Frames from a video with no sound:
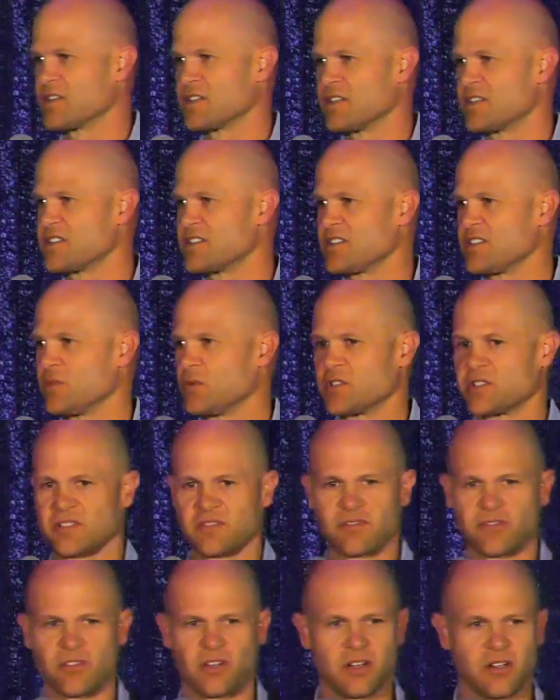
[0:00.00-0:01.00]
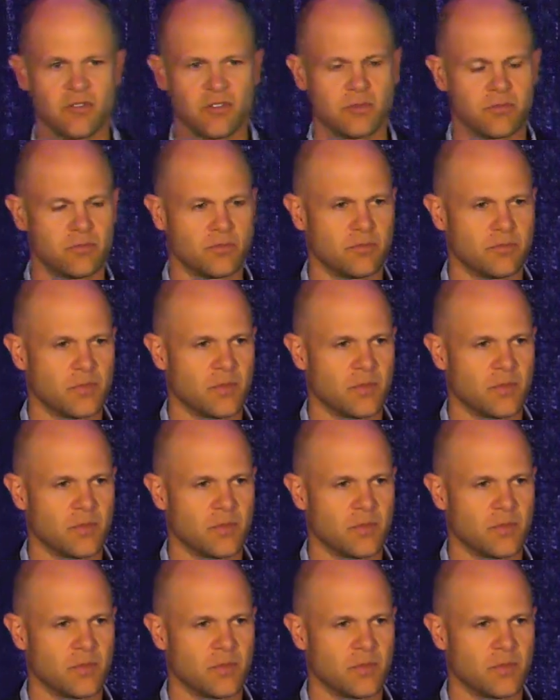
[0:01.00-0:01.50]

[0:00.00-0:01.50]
can see what's in front of them.